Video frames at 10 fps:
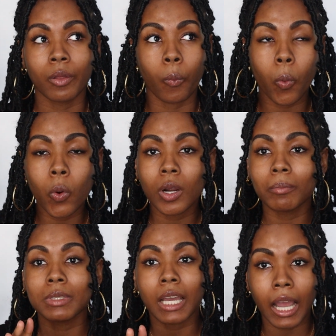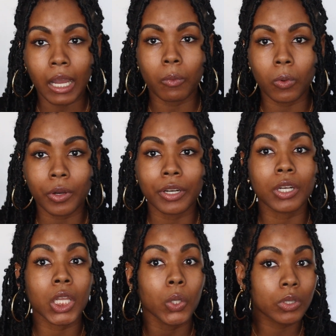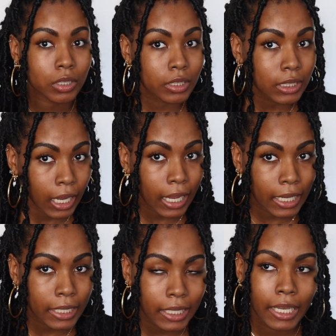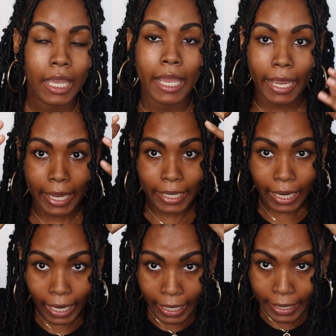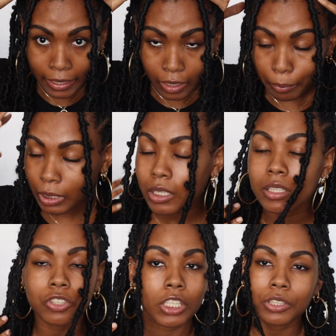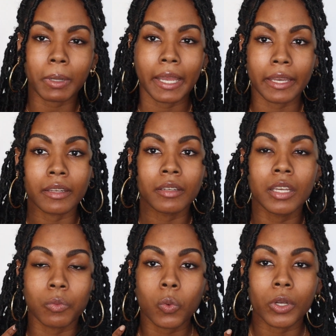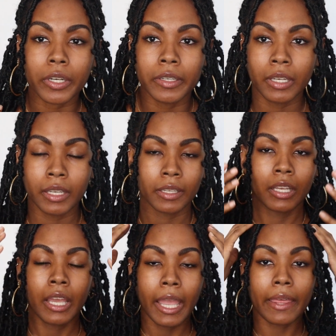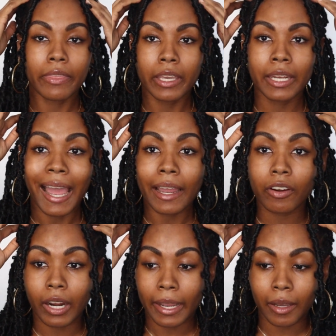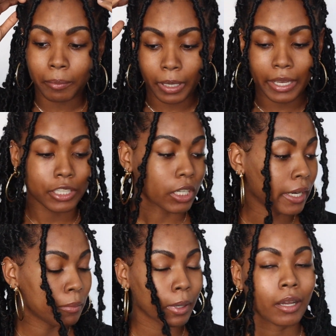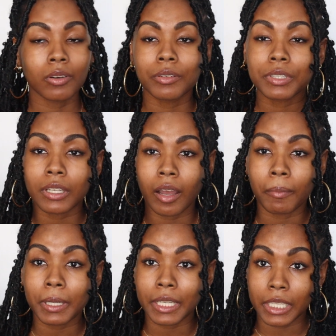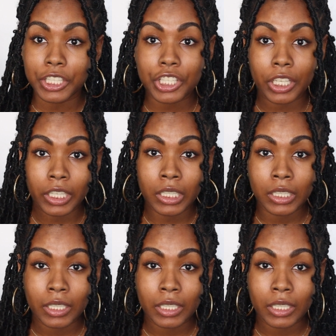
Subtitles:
warm to hot water, closer to hot, and I completely drench my head in water. And then I grab a giant bottle of conditioner,